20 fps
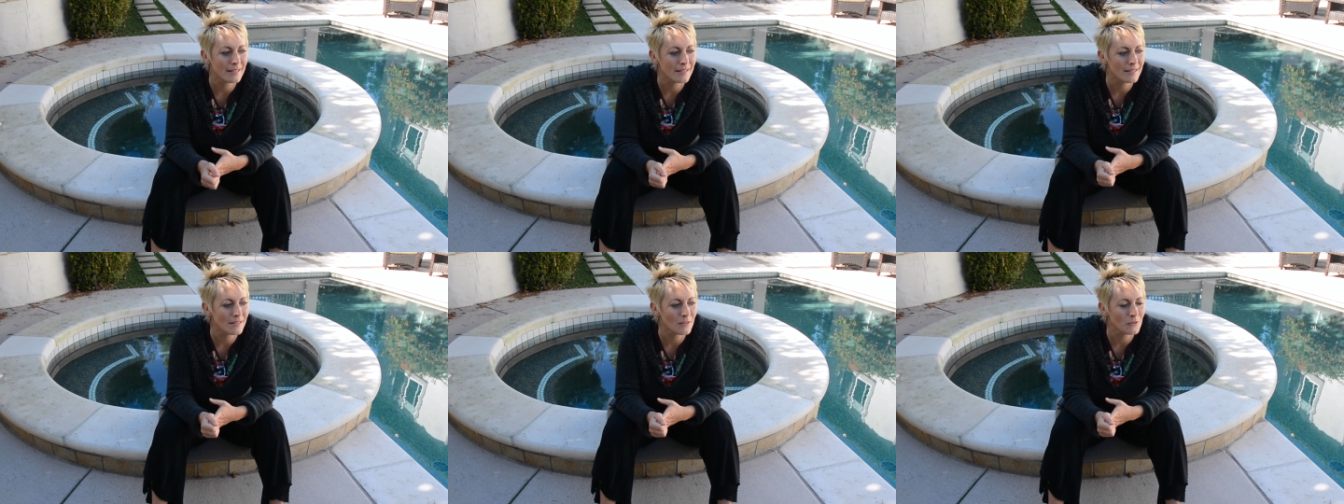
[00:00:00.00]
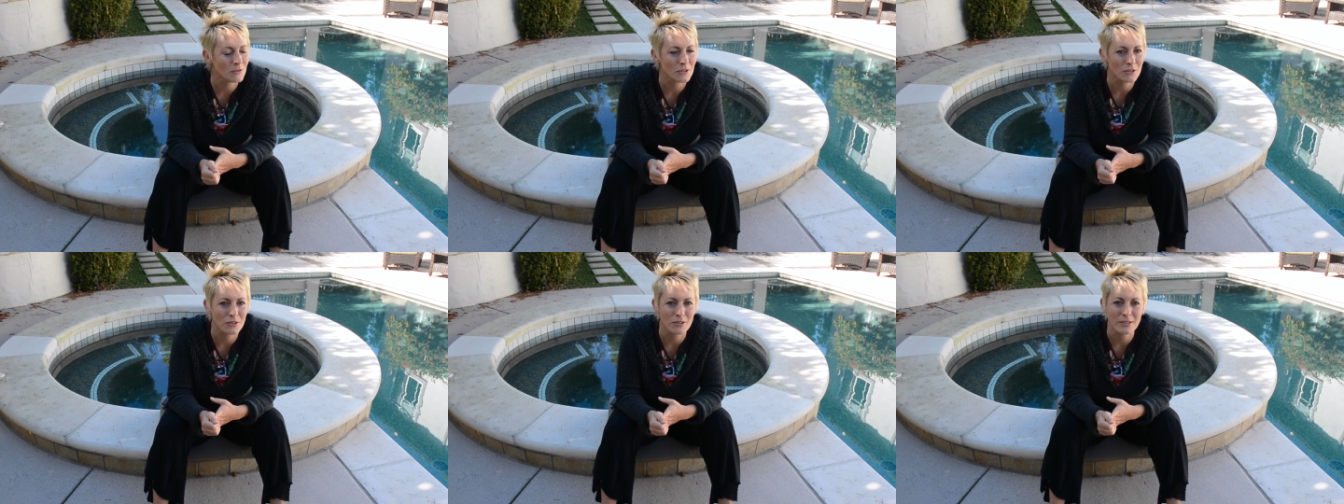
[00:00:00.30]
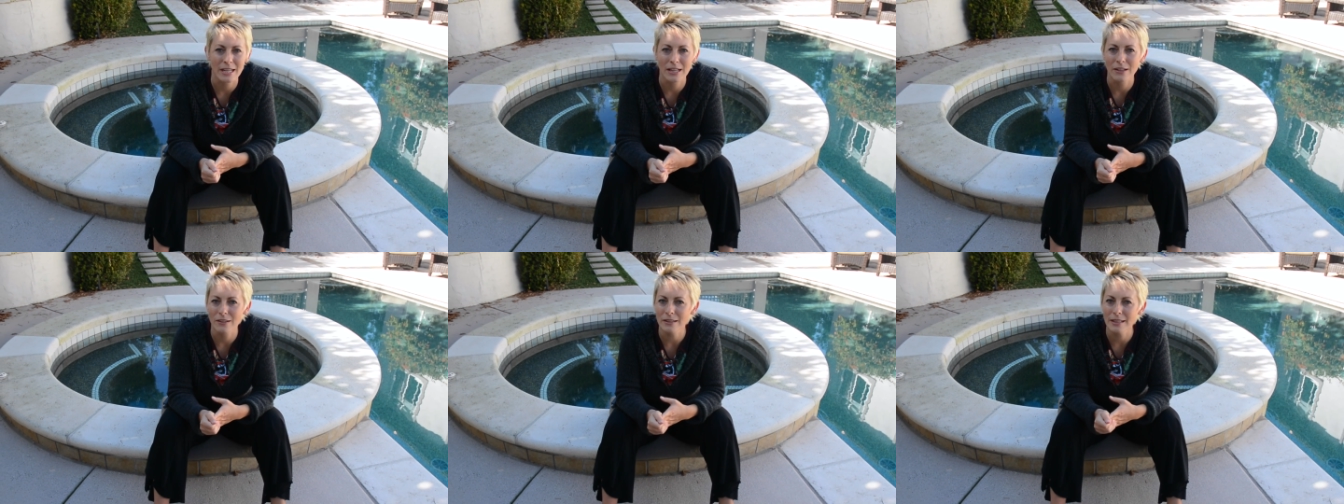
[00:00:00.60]
so
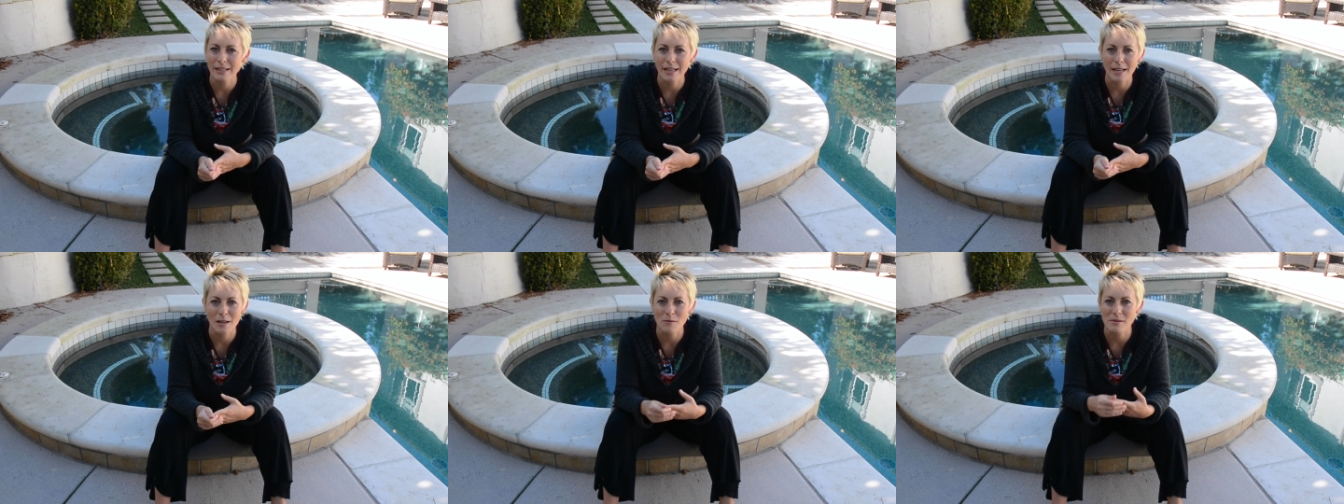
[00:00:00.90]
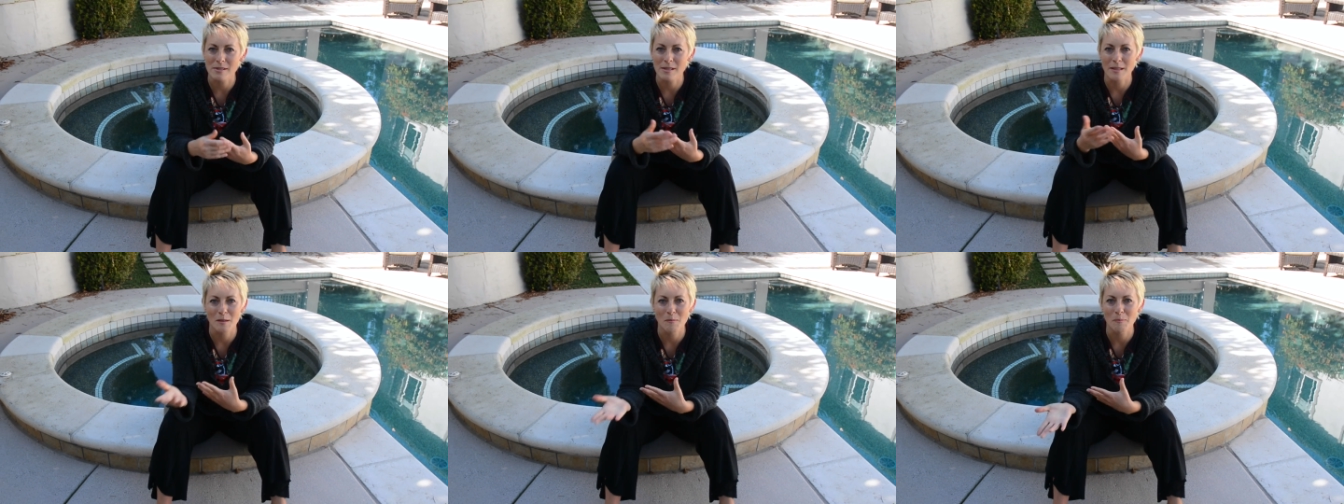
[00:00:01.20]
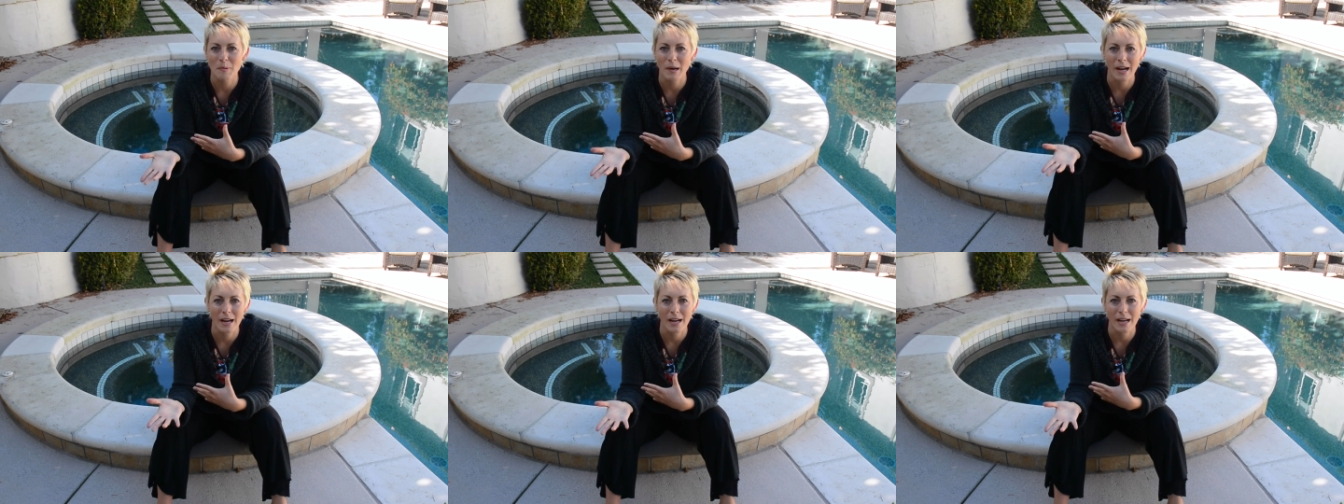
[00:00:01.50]
turned out that I was in the
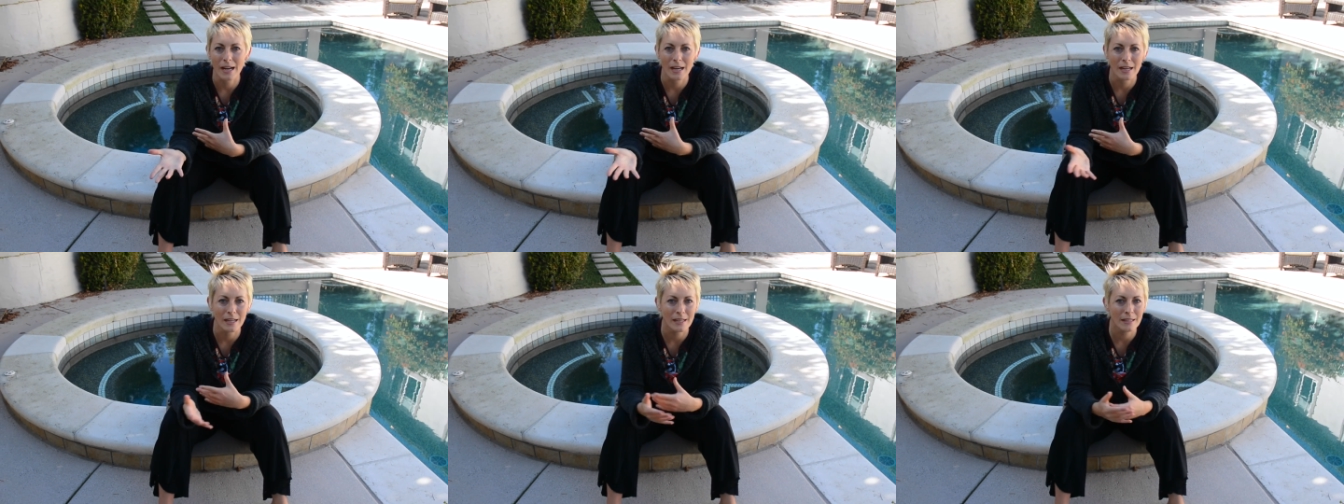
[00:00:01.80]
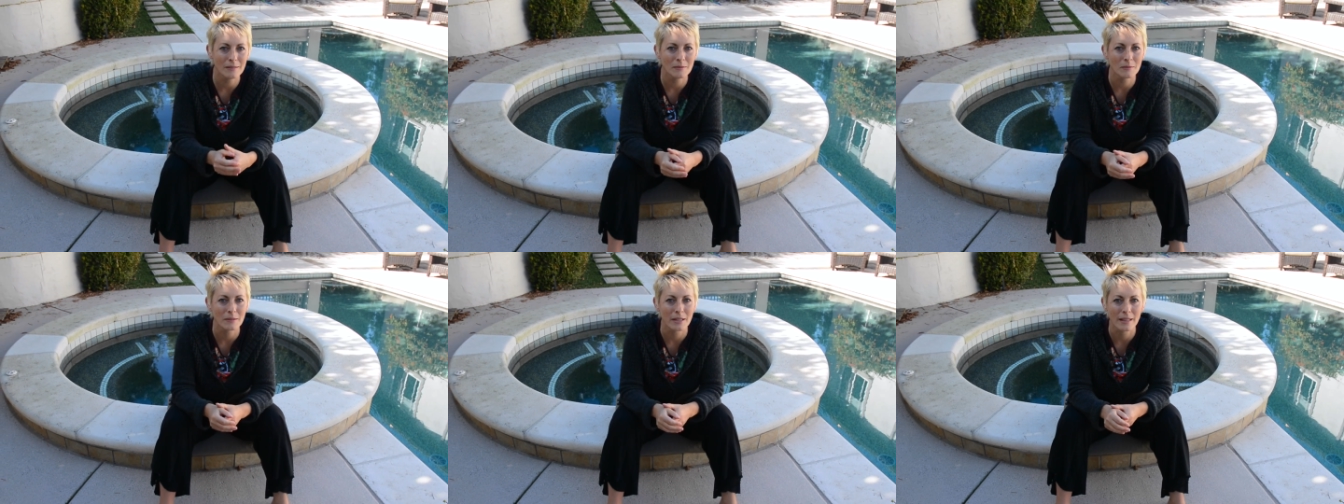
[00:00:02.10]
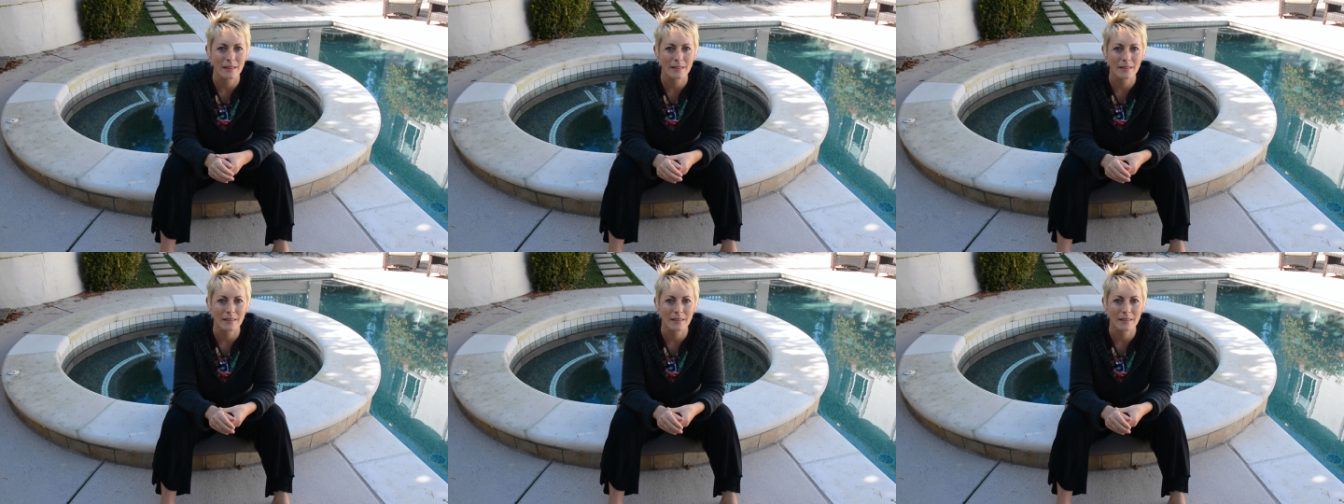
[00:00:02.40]
Baja with